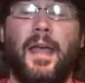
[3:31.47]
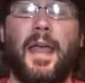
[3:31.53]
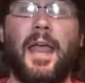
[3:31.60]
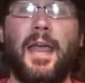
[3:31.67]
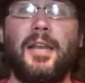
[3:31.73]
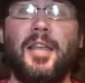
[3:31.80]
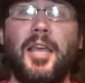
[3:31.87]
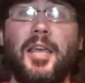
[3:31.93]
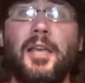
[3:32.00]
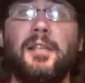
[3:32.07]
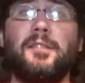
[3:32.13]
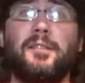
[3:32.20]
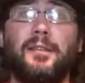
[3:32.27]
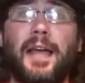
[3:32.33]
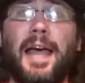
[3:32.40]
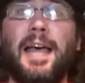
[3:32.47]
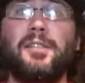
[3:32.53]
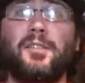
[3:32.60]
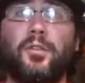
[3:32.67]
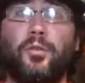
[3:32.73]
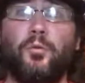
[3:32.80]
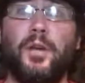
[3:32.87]
And his
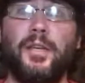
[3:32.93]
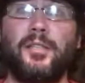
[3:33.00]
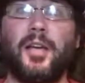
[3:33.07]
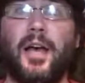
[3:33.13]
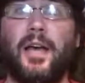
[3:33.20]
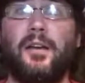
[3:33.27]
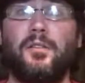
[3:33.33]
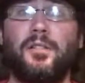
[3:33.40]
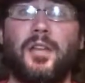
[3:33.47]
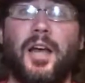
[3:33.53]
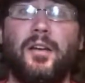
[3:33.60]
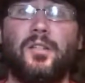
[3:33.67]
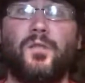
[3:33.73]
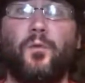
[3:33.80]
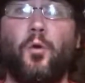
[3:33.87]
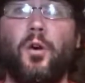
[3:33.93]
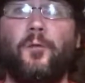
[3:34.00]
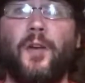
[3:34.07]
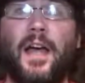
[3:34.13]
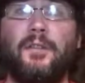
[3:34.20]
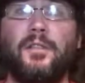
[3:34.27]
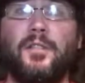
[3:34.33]
last 3 titles, titles 4,
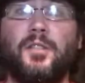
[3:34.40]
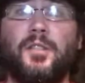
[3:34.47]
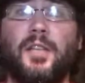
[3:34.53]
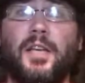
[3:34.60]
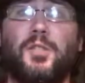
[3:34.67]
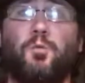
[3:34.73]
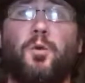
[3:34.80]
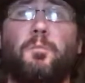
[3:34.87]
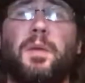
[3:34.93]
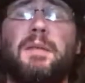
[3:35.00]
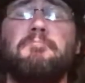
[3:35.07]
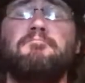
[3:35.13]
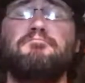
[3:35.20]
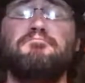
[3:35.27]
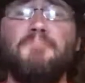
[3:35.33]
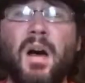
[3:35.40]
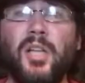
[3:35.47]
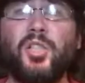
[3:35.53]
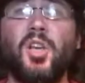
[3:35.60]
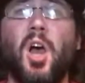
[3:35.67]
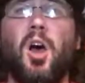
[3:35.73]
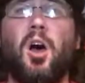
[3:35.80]
5, and 6, will be
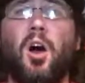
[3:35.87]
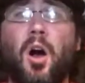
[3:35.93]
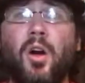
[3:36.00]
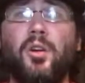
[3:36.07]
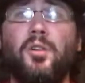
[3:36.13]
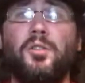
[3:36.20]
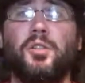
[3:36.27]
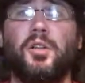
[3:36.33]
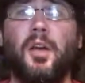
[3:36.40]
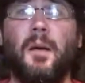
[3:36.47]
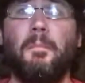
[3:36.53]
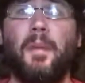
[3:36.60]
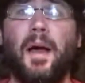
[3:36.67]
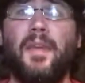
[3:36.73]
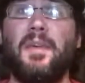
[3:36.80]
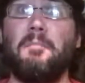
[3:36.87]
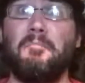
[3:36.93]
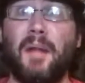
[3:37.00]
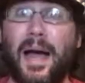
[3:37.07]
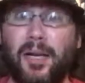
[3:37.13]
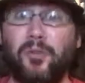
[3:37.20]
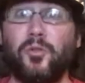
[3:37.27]
much harder to come by than
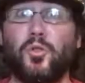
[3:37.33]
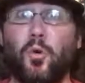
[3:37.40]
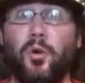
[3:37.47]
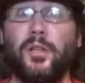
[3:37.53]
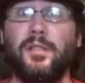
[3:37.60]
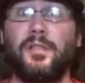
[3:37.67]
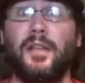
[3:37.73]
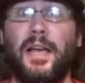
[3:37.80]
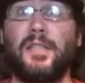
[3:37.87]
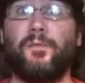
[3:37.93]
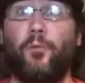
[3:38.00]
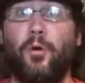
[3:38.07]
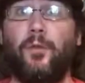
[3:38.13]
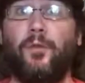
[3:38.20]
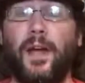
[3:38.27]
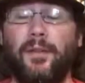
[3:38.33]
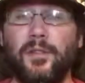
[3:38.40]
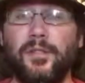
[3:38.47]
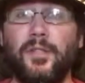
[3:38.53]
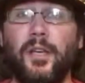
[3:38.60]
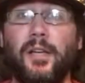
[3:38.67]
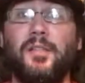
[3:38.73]
Michael Jordan's last 4, 5,
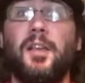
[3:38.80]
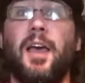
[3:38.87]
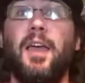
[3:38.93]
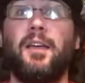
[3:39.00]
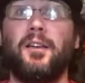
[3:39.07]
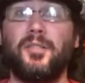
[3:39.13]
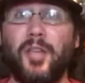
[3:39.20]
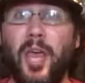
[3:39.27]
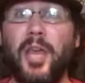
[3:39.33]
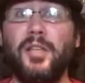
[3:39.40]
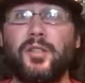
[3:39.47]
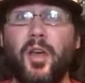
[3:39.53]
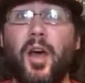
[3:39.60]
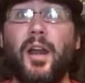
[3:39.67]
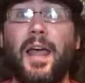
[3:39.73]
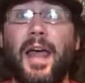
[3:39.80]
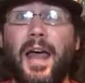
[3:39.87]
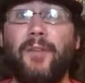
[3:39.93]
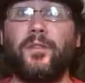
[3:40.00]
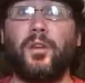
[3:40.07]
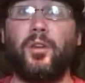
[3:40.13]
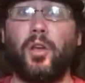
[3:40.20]
and 6. Because he's going to
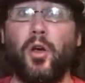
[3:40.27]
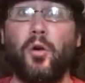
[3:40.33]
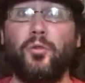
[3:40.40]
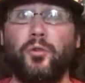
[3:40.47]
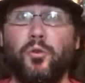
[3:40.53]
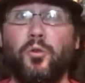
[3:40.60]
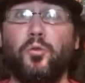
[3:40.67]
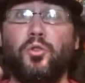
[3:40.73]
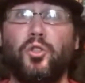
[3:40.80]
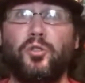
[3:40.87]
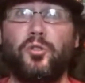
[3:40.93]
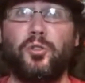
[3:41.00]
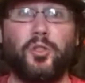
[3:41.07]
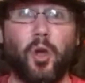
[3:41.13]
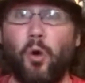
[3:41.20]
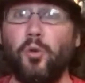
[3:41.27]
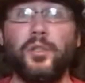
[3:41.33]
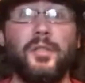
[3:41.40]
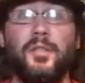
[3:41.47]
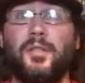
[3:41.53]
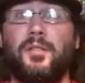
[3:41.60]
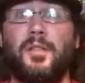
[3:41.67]
have to go through
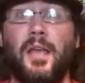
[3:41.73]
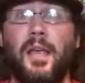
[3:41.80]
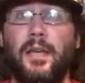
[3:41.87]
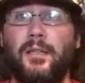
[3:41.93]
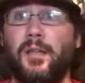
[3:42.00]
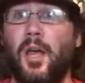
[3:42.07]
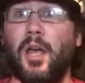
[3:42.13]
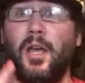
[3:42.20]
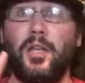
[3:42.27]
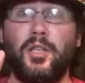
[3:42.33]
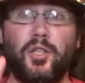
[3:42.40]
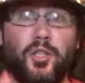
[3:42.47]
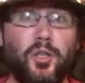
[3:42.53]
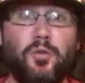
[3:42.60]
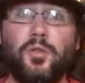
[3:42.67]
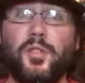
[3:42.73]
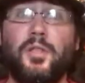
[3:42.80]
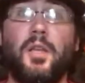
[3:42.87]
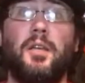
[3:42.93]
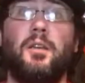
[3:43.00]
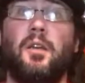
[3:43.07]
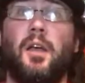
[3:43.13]
Golden State,
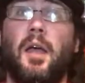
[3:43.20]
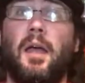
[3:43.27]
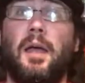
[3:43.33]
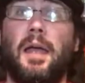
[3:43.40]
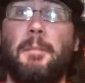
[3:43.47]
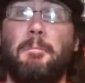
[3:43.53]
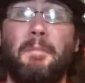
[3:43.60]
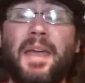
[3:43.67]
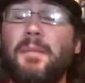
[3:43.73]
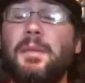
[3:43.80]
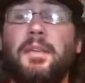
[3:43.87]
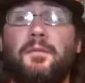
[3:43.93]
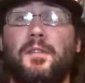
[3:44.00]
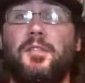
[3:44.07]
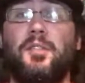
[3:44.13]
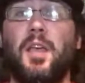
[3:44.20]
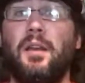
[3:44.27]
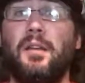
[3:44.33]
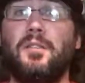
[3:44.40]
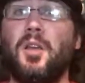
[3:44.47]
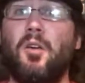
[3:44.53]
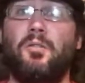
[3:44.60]
Houston, maybe even
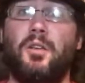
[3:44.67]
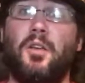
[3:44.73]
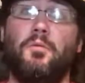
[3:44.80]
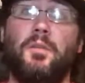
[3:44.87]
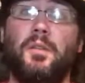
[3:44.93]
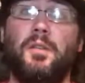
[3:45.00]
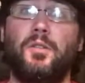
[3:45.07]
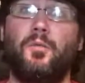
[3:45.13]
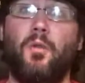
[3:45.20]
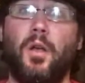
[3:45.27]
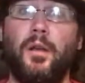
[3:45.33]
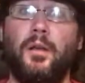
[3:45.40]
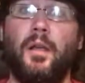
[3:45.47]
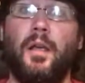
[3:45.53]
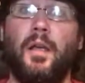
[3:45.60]
San Antonio in this run.